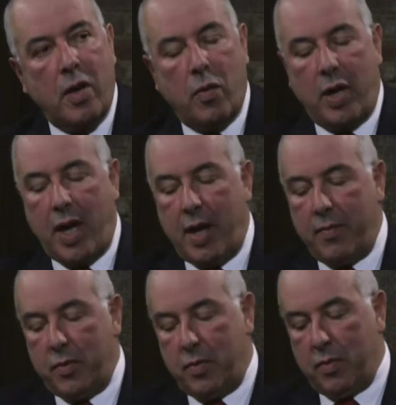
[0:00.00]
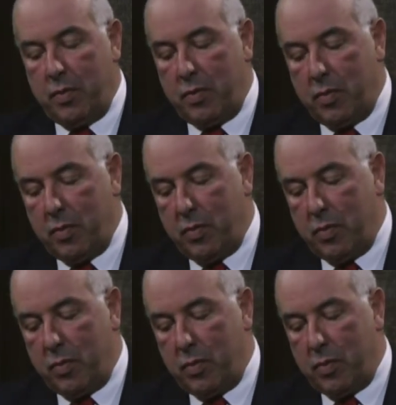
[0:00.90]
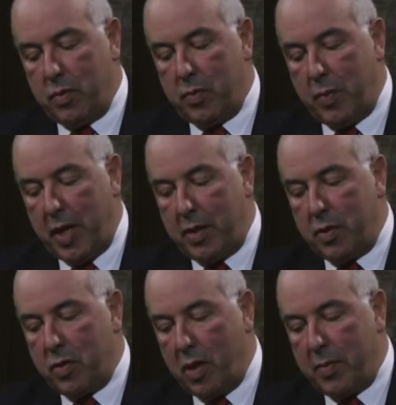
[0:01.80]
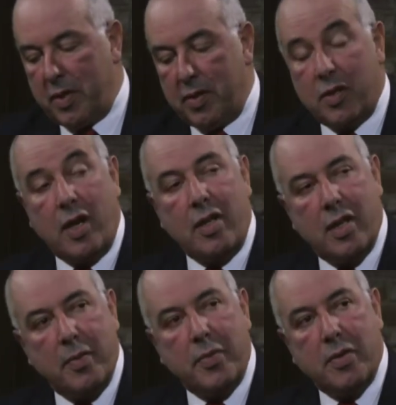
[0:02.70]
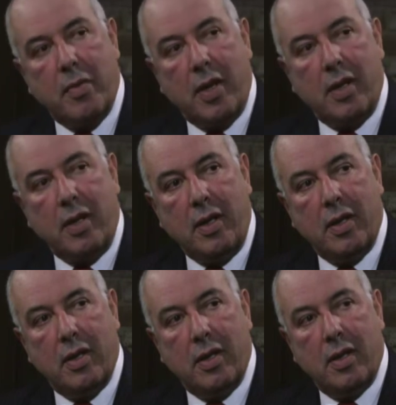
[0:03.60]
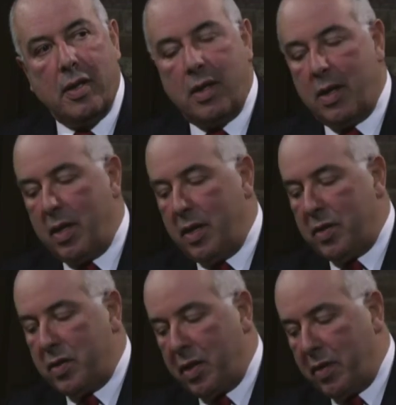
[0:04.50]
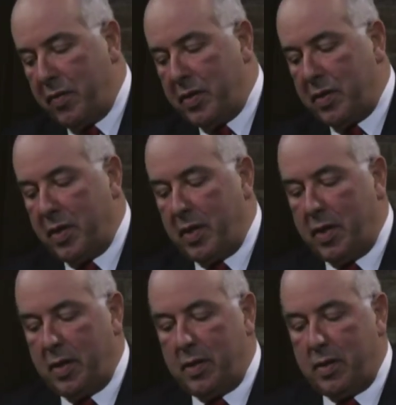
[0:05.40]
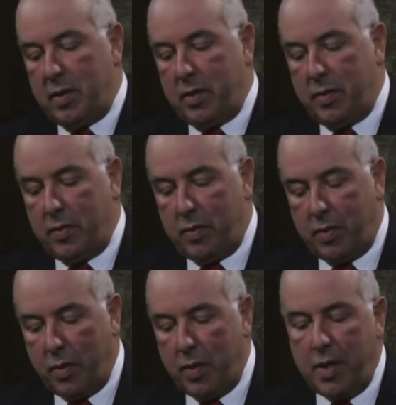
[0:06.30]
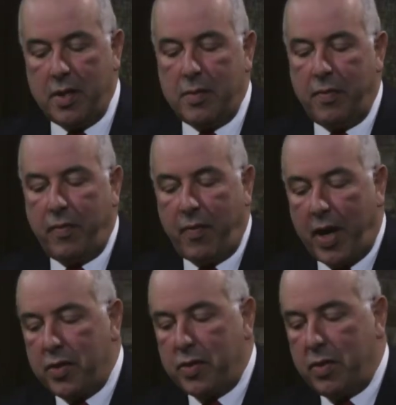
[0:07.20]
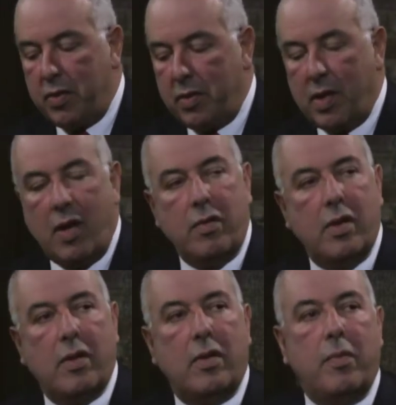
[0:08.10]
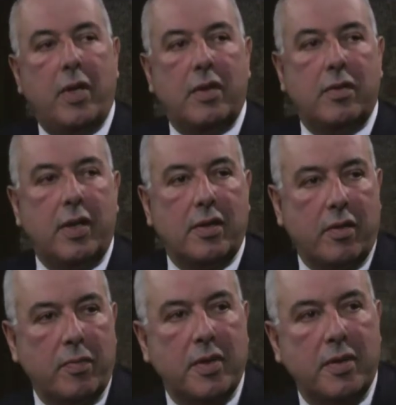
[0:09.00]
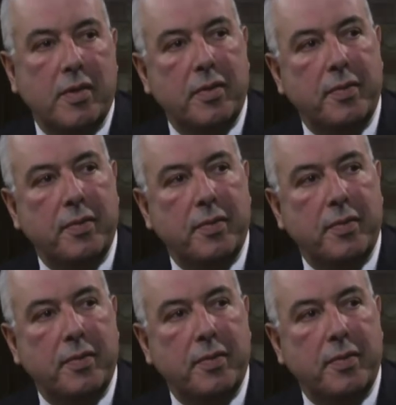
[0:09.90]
We have to to to spread the jobs in startups mainly, uh, services, tourism, fashion, all the, the big strengths of Brazil.